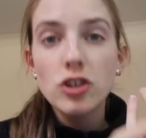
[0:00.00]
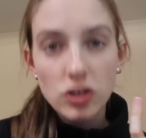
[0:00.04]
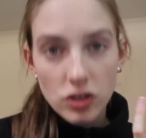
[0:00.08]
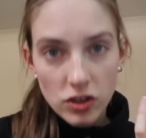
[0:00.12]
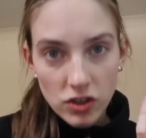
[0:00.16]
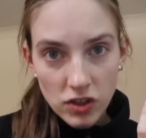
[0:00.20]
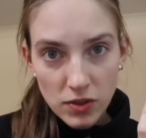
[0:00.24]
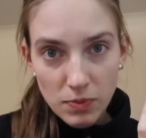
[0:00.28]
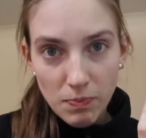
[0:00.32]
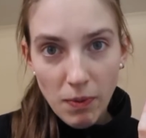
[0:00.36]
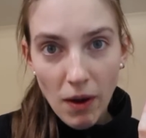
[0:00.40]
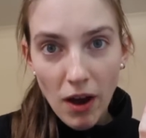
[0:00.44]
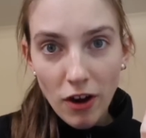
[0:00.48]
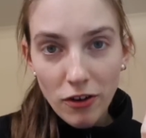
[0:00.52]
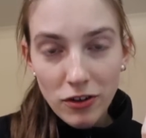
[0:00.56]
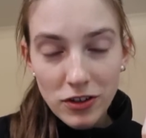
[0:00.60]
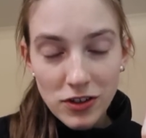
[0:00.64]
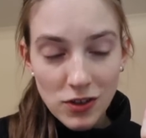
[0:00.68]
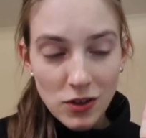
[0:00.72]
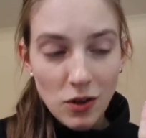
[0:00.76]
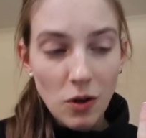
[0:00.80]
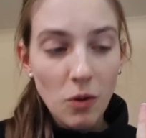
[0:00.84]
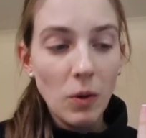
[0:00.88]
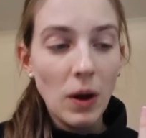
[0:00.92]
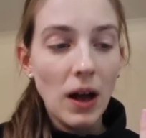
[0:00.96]
Spa is
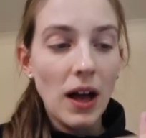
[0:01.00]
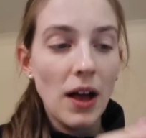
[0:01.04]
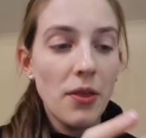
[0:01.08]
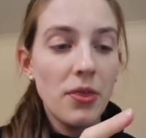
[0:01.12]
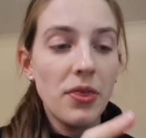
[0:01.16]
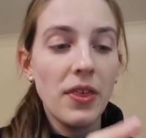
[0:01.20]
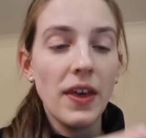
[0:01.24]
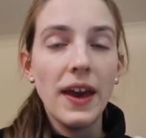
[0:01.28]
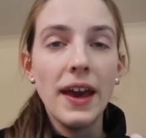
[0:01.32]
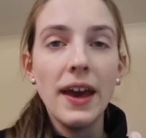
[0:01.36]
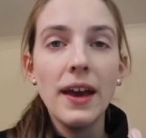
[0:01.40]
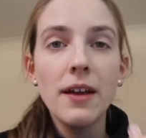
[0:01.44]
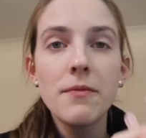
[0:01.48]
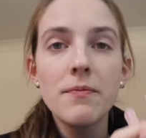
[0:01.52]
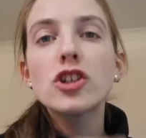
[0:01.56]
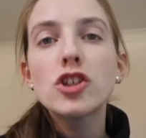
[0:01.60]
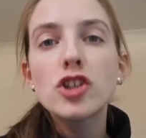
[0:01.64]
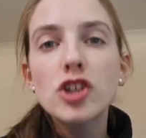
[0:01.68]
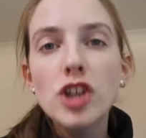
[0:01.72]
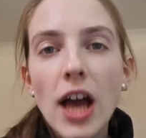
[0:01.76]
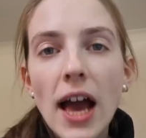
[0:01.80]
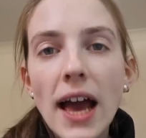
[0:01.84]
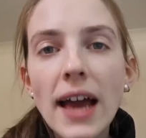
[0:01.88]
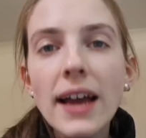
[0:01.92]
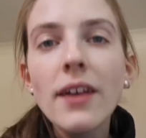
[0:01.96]
not worth it.
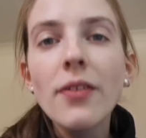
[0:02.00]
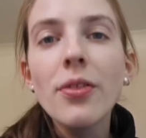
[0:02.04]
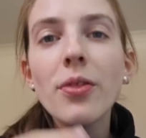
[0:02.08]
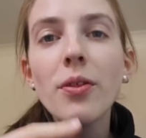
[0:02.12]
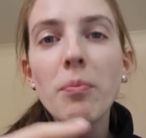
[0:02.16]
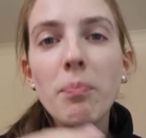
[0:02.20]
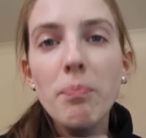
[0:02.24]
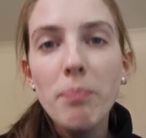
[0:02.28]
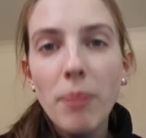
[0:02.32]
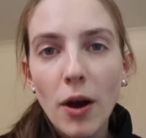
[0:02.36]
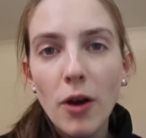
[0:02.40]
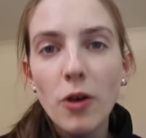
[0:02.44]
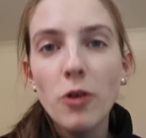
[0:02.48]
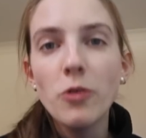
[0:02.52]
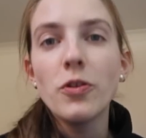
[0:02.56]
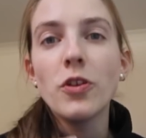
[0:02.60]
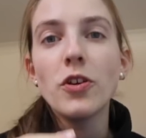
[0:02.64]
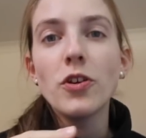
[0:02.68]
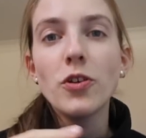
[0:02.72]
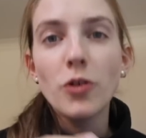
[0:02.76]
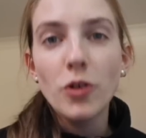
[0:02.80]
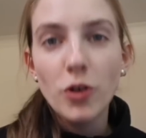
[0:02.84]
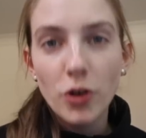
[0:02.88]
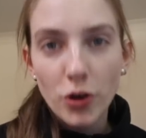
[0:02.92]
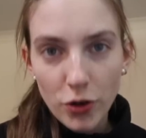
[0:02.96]
Check the boat that
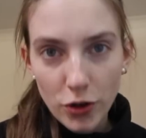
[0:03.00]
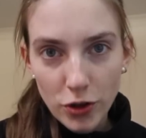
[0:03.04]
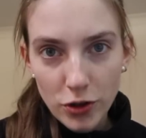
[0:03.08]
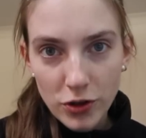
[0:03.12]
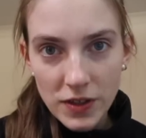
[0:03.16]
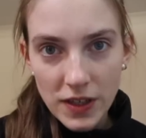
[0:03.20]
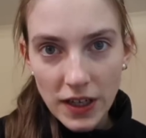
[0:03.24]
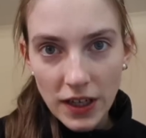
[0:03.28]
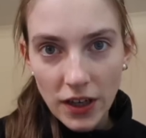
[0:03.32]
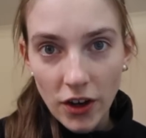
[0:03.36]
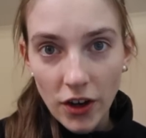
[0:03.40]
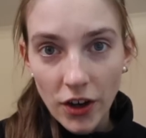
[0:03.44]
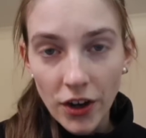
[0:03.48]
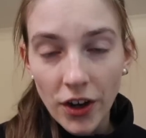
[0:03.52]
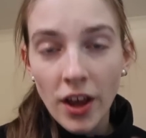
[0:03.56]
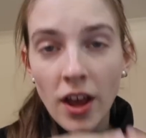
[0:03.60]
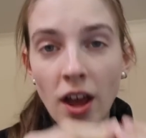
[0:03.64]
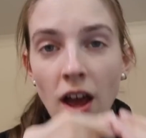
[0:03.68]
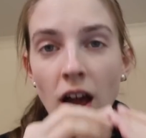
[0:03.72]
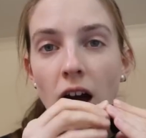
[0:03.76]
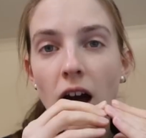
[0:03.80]
you're cruising on.